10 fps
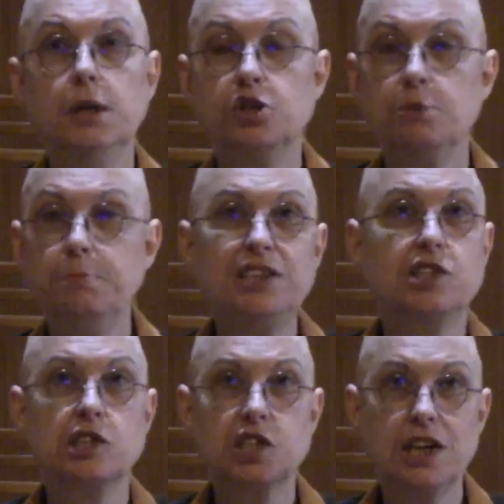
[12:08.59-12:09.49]
to be
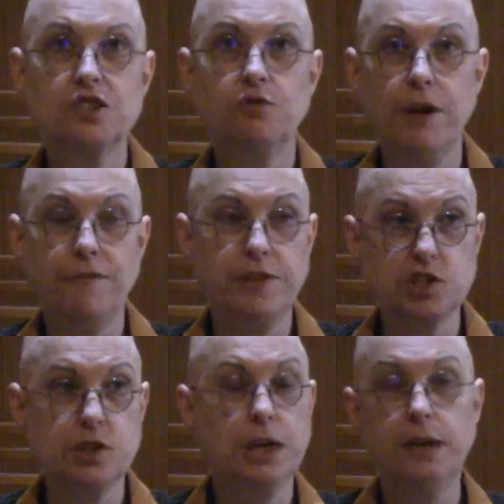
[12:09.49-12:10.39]
successful at this
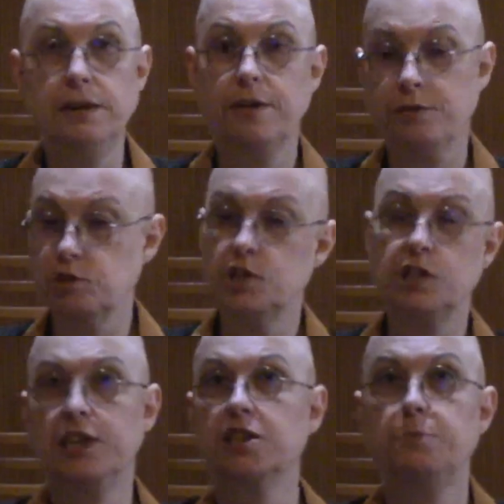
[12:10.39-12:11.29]
thing, and yet there's
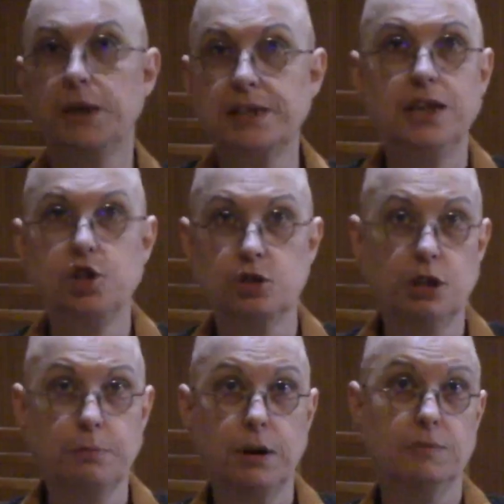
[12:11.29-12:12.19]
this expectation on
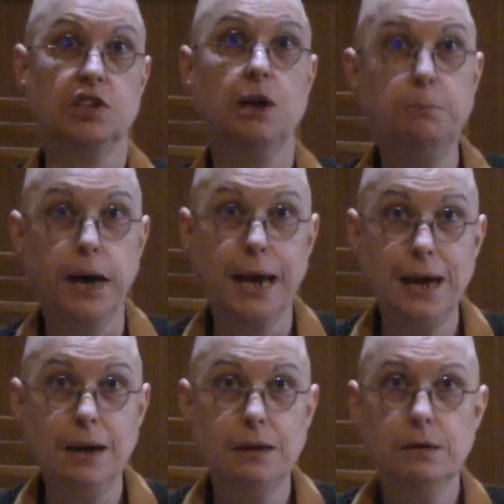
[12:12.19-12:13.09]
the part of somebody,